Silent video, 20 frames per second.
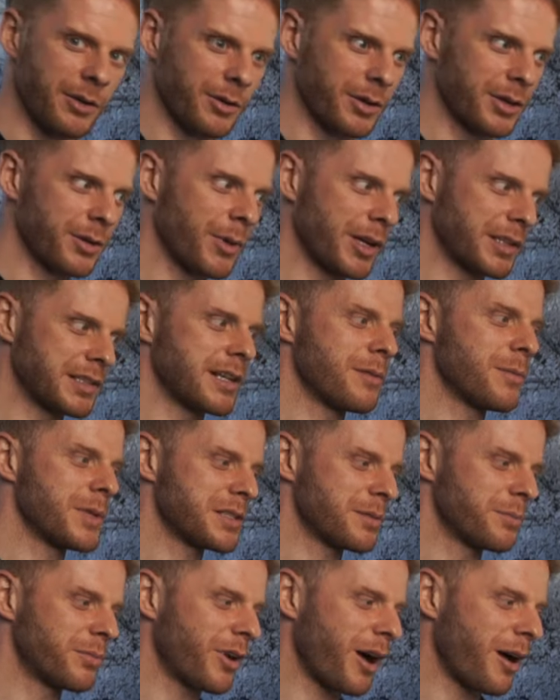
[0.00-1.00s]
come on, tell me
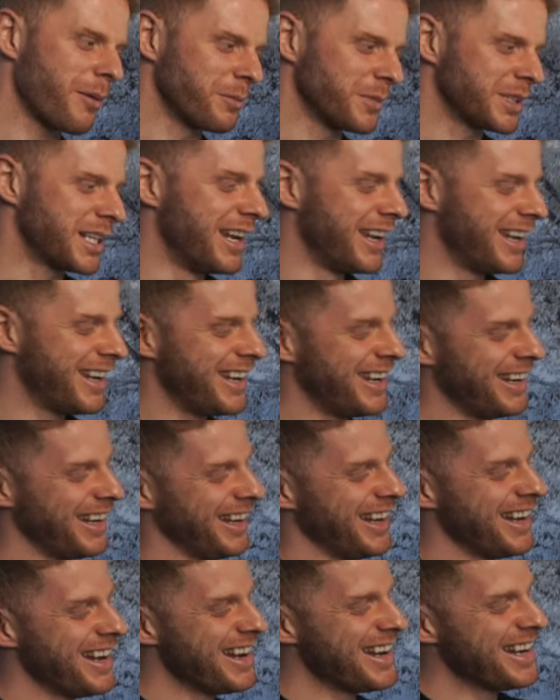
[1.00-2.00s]
some problems.
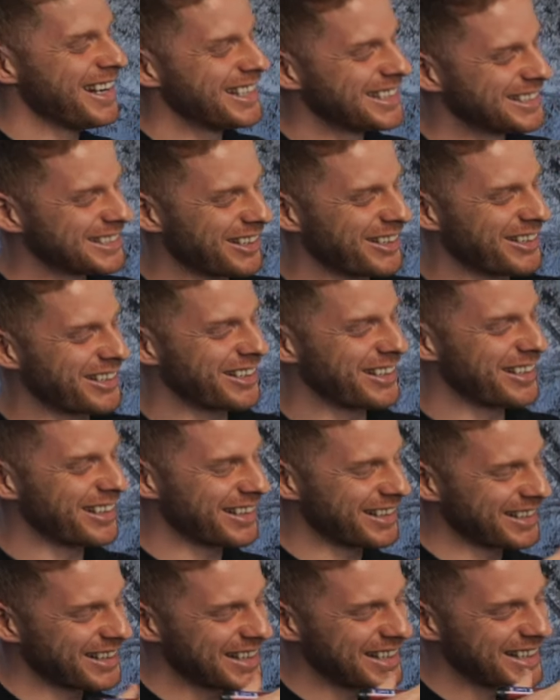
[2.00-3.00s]
So
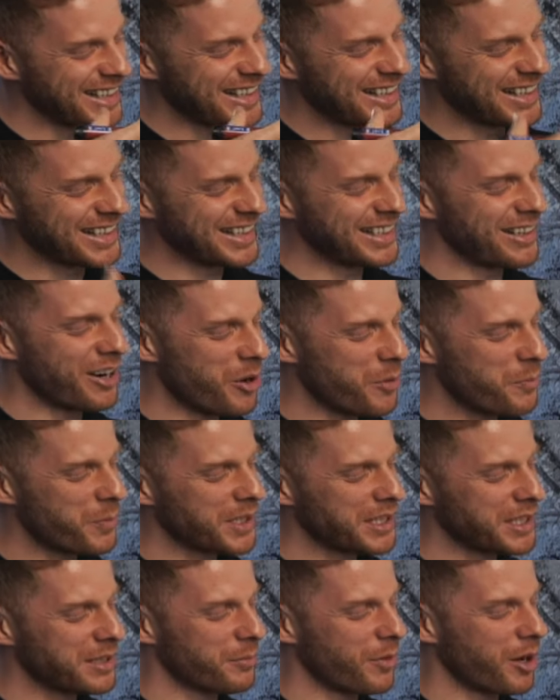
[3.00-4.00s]
you're
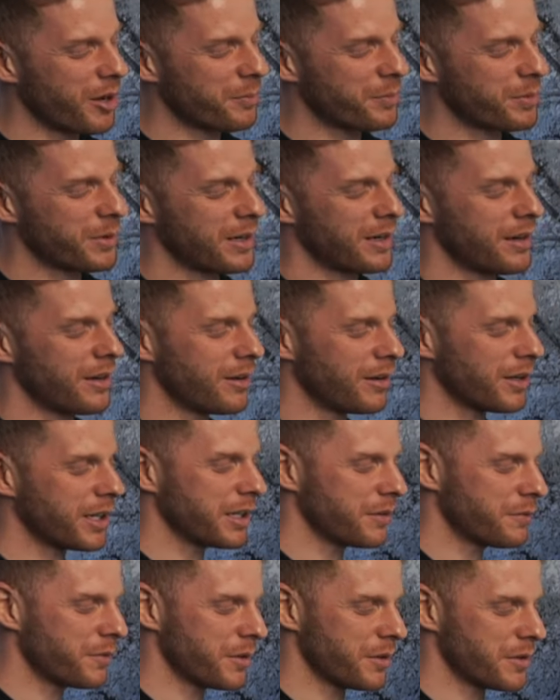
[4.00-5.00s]
opening them up,
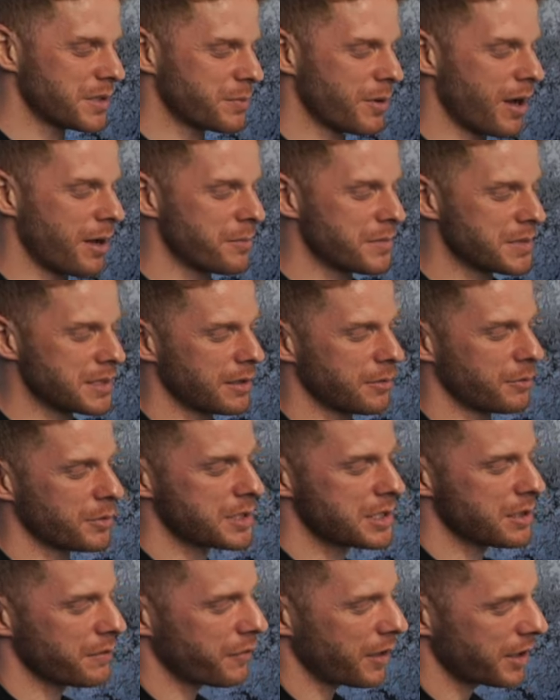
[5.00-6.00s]
looking for those problems. Now,
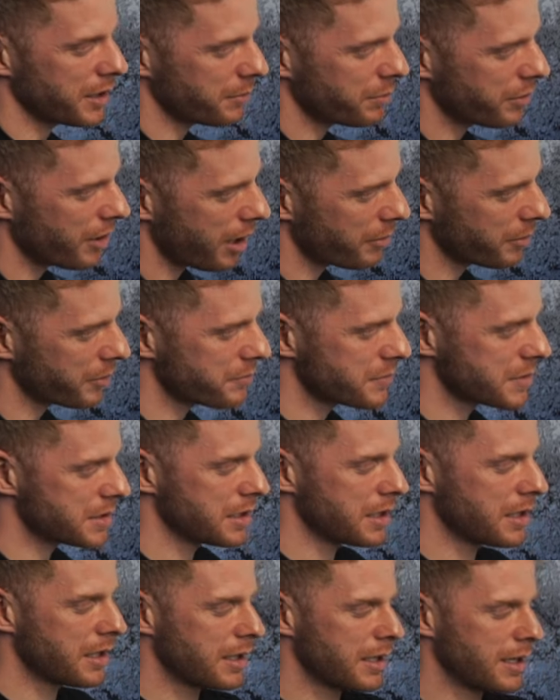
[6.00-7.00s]
once you find the
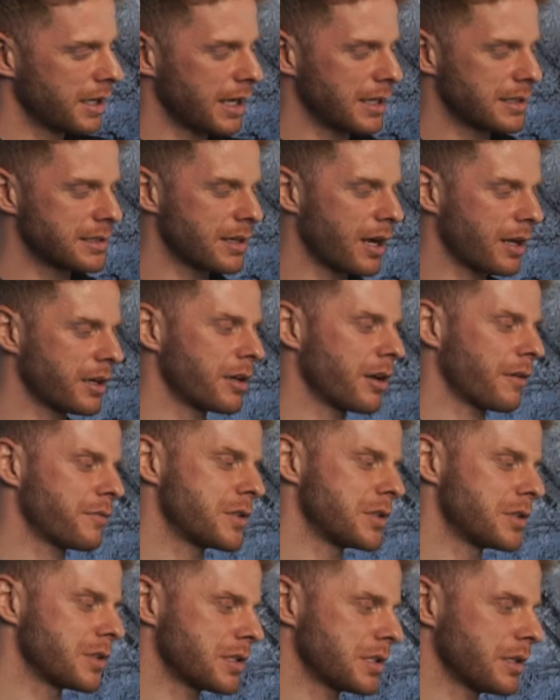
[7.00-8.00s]
problems, it's not enough
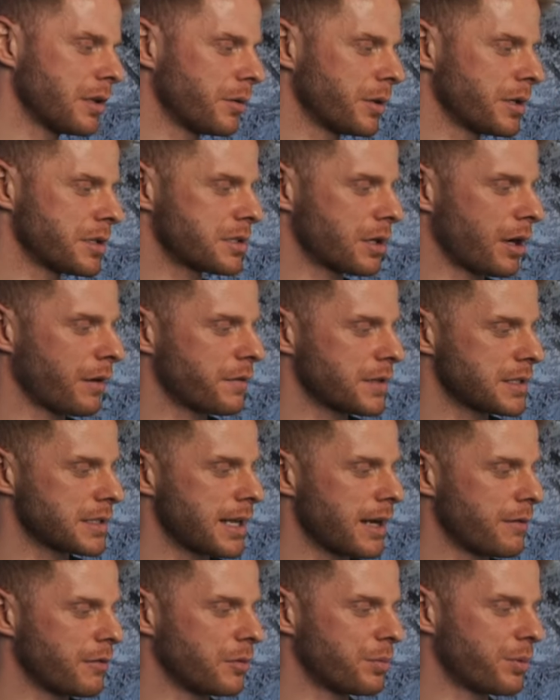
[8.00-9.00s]
to just know the surface
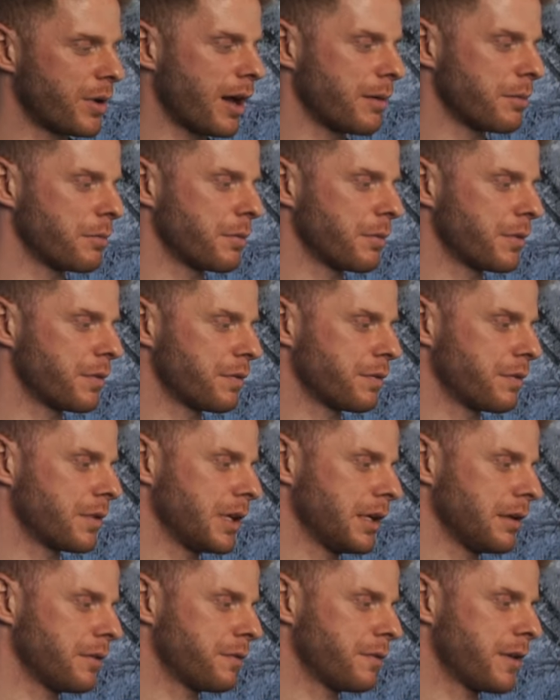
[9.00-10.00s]
level problem.
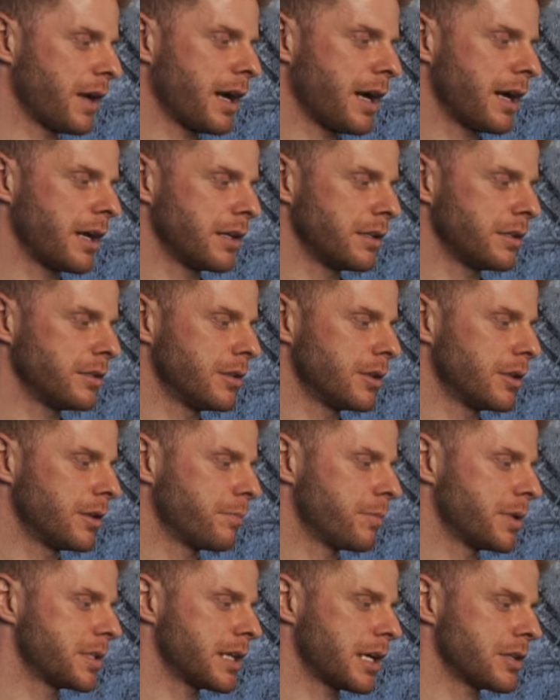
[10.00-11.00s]
If your
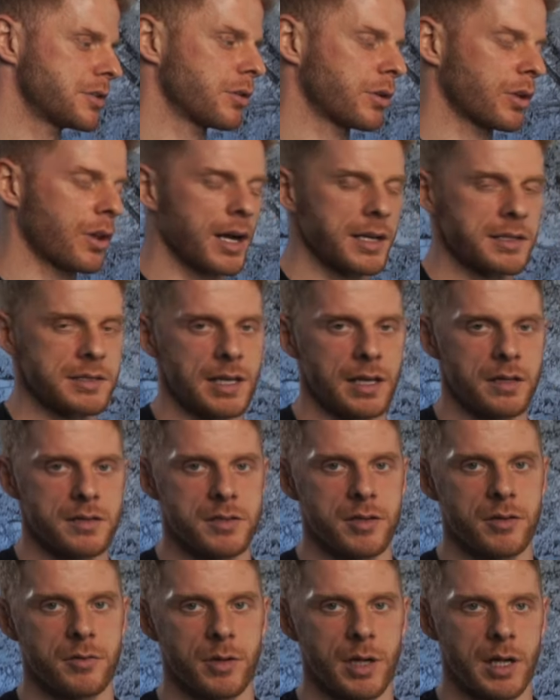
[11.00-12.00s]
potential client
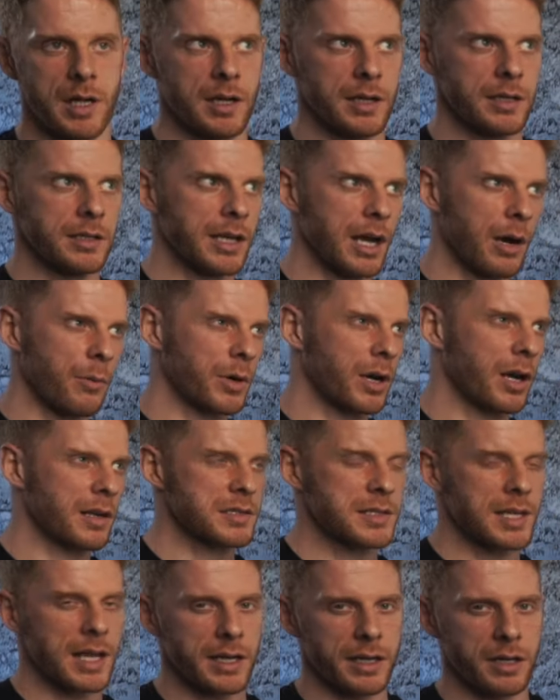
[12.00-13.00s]
tells you, yeah, we're
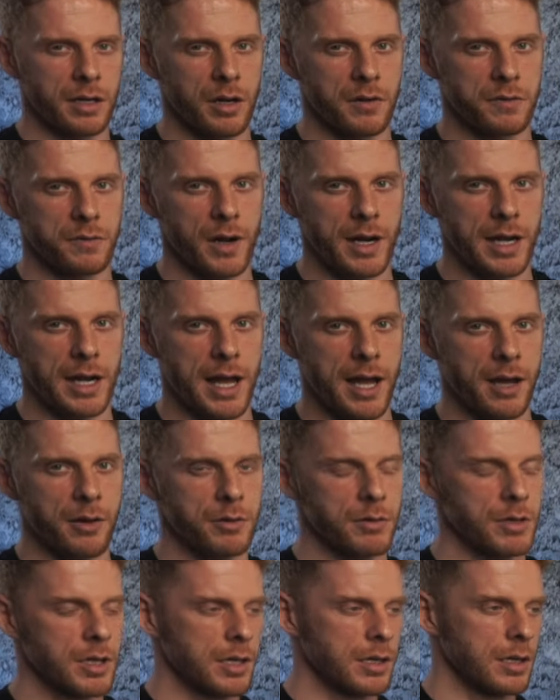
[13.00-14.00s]
not selling enough right
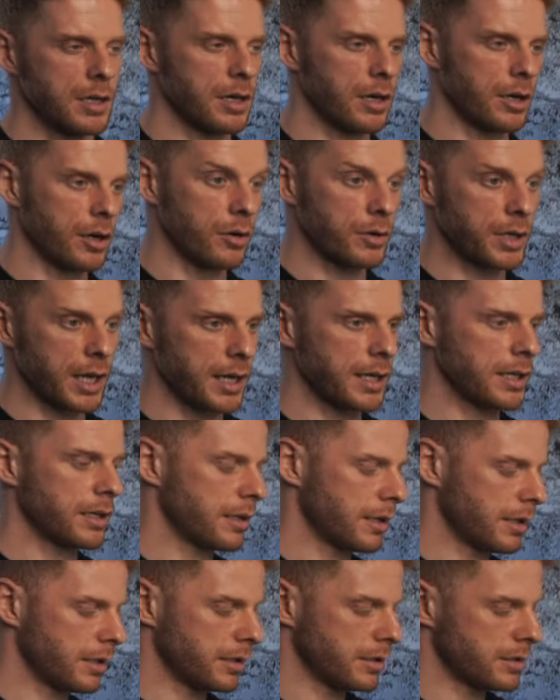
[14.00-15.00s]
now, you're like, okay,
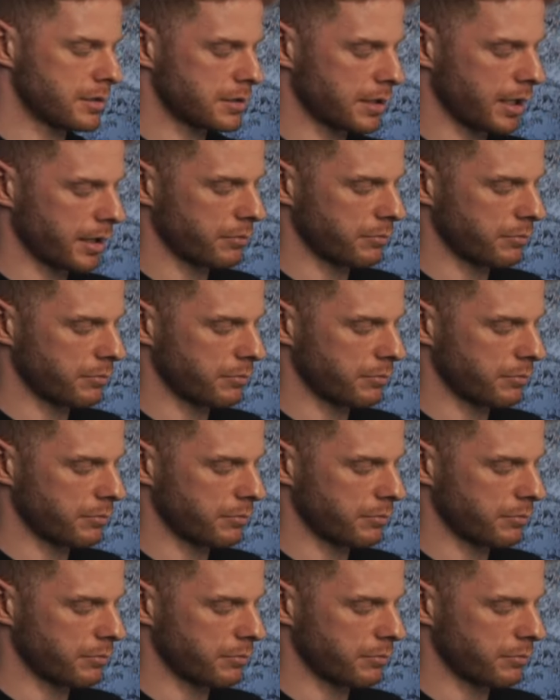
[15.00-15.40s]
and you just